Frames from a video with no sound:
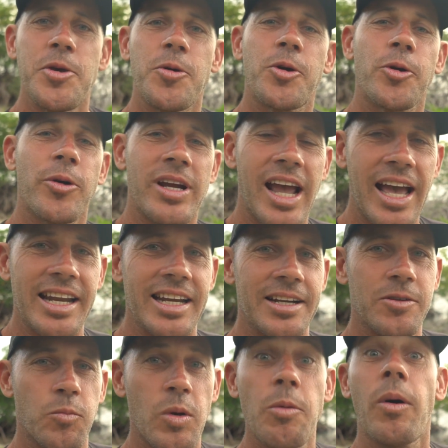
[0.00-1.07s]
you create it.
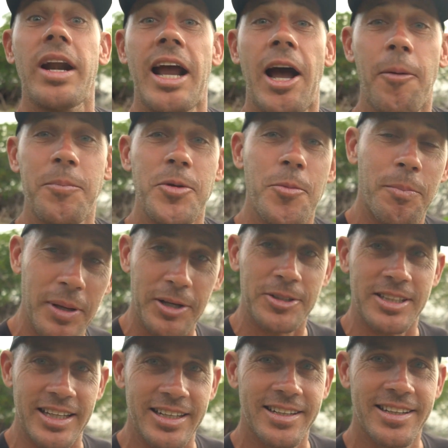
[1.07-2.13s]
We want to help you build
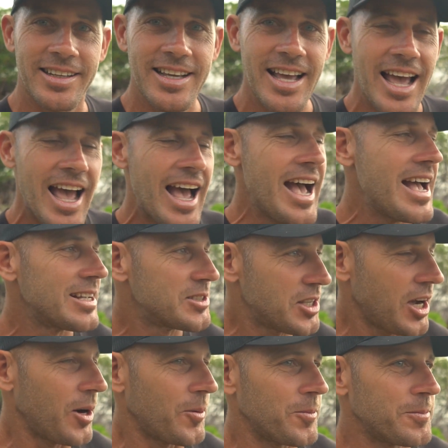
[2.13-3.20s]
it.
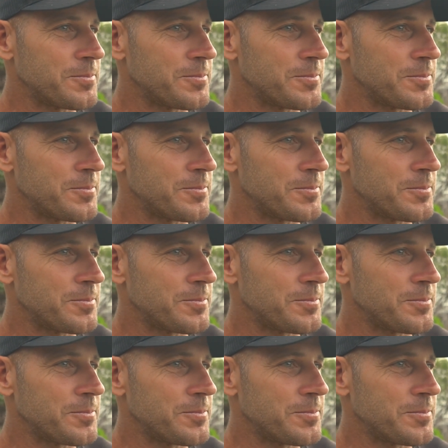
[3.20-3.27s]
So,